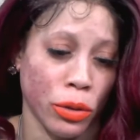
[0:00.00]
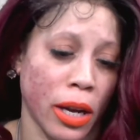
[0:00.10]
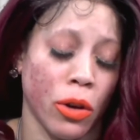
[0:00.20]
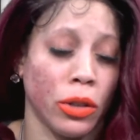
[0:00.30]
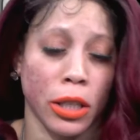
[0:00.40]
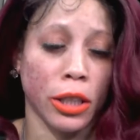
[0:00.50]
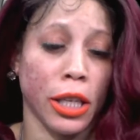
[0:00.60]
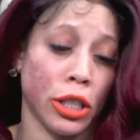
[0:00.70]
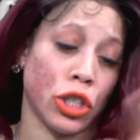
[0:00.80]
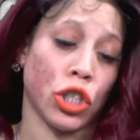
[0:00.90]
They're all gonna
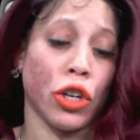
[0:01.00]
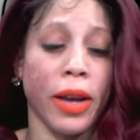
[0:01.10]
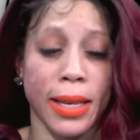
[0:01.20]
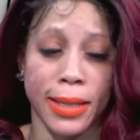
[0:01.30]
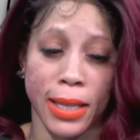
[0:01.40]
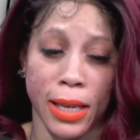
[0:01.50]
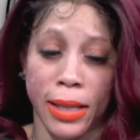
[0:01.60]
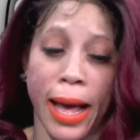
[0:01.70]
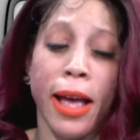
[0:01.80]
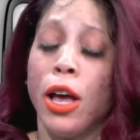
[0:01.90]
think that you're crazy
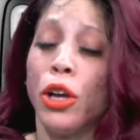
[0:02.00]
and that,